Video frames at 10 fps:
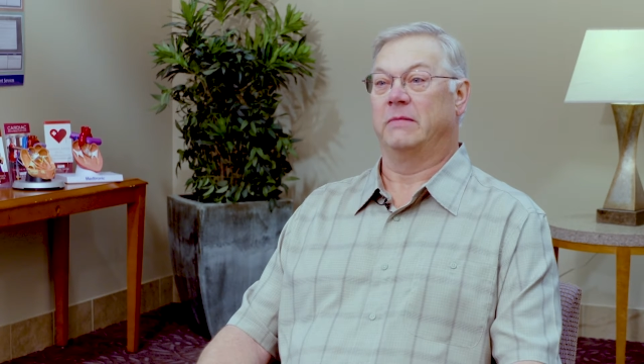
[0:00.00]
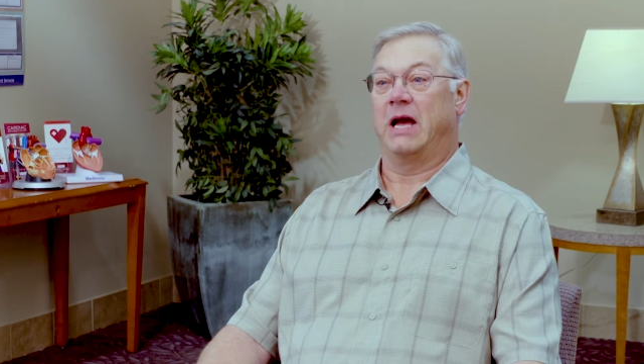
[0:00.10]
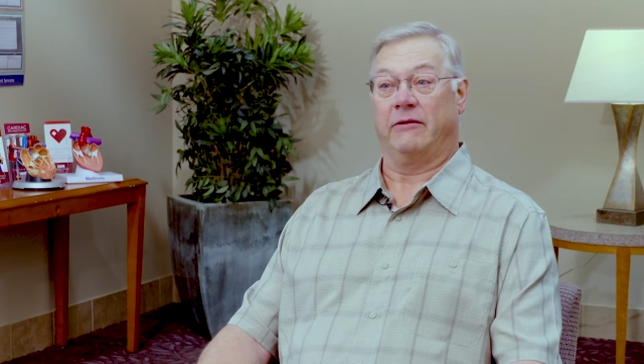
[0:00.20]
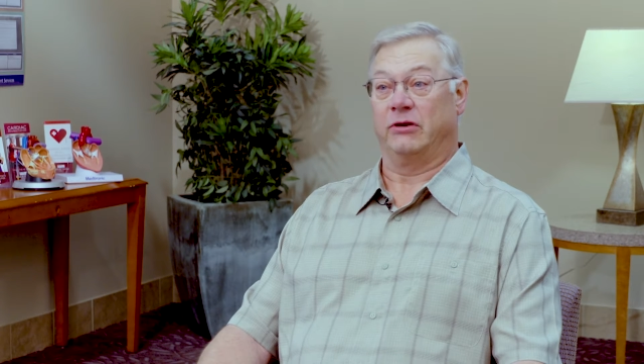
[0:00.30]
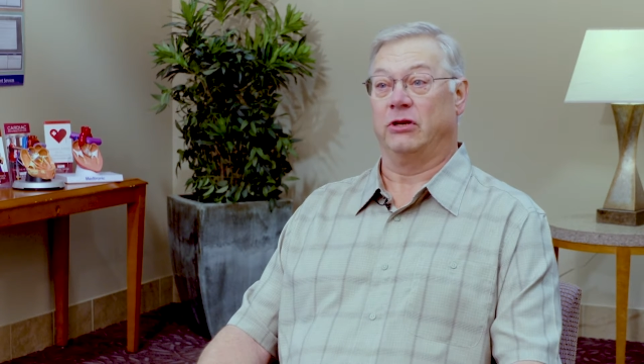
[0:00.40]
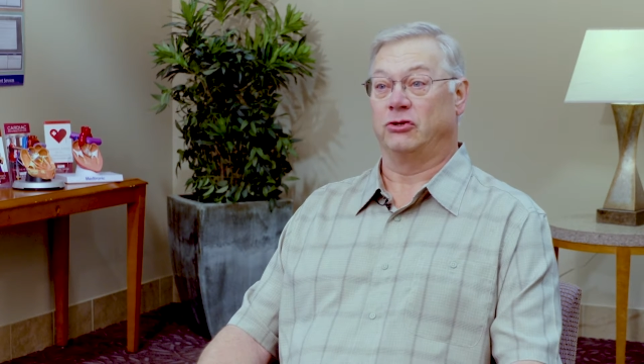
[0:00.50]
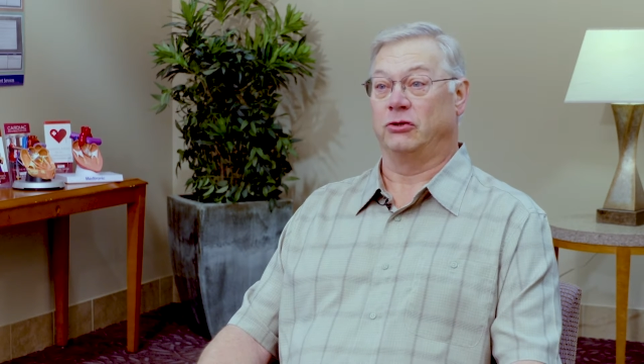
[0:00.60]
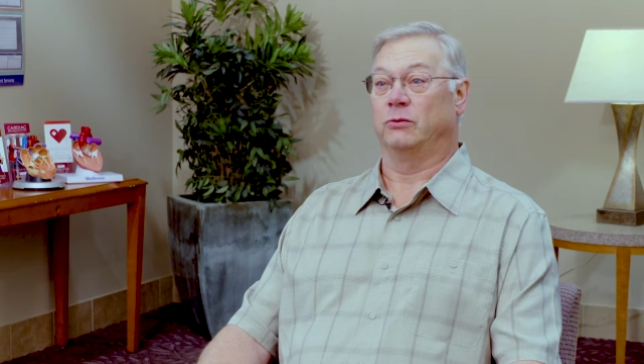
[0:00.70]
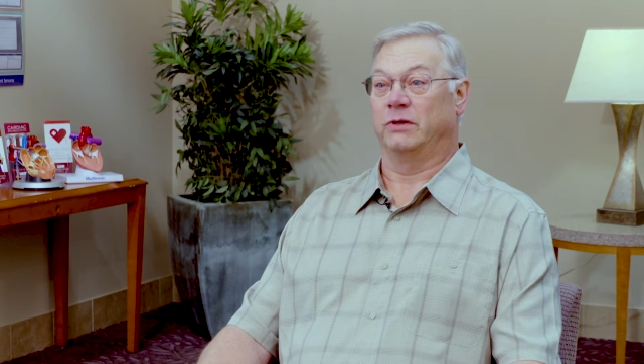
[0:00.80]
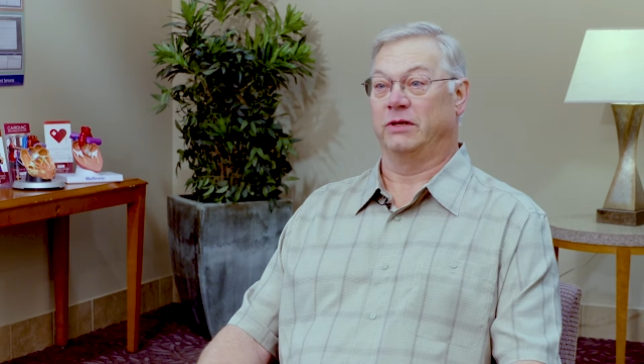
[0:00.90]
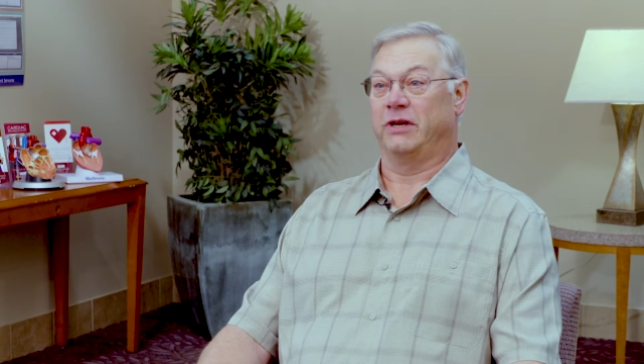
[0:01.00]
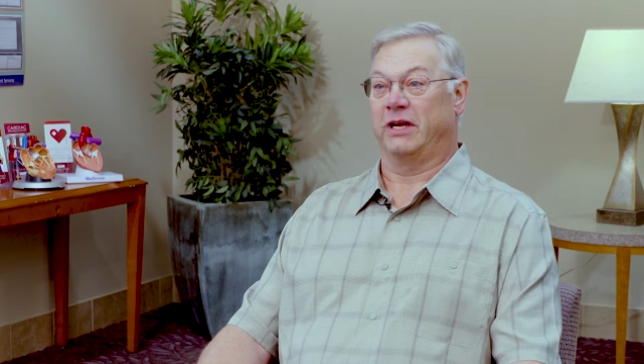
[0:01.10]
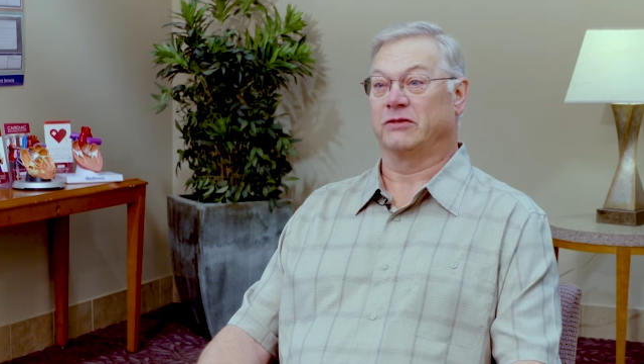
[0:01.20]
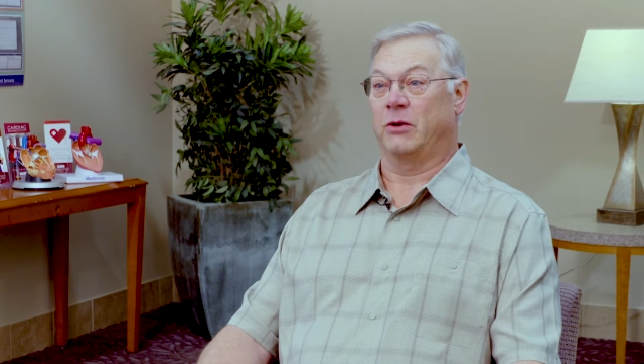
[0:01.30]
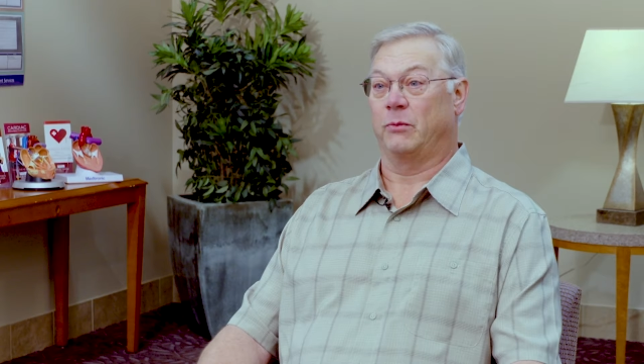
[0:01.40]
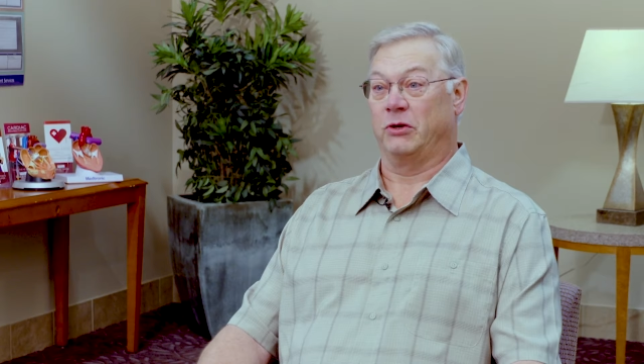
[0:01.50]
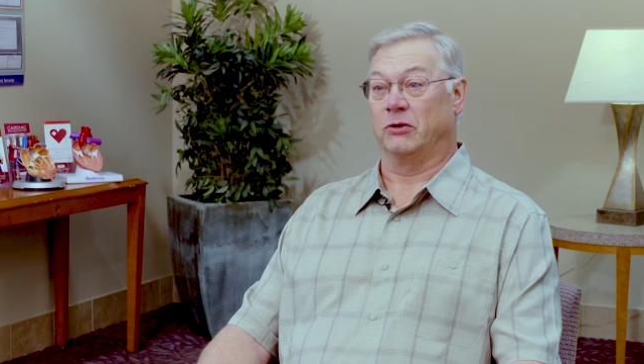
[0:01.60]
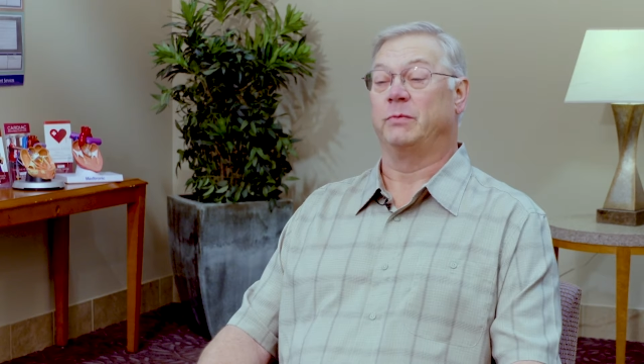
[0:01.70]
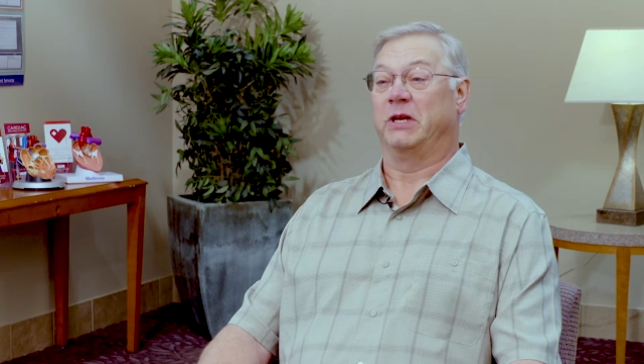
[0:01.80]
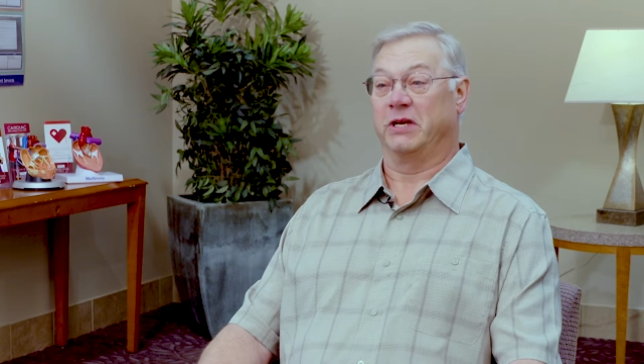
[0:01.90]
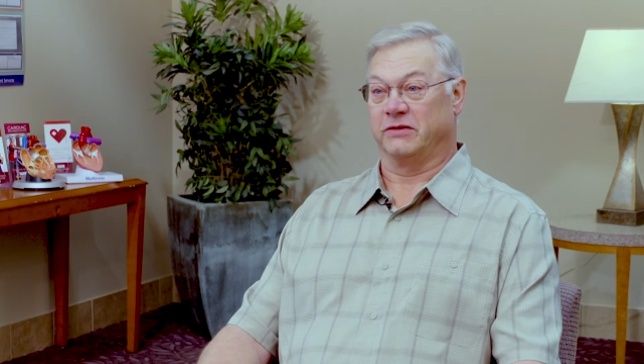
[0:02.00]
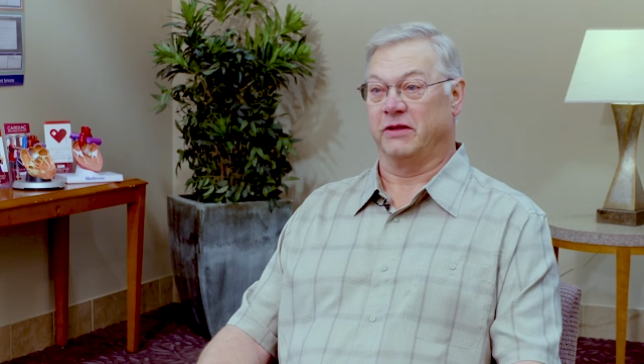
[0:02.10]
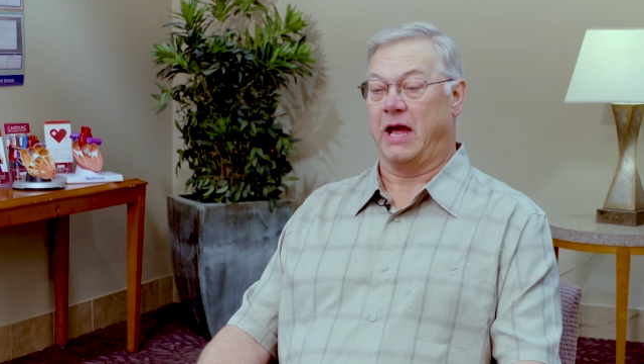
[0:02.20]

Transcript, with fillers: have an issue in the next couple years because of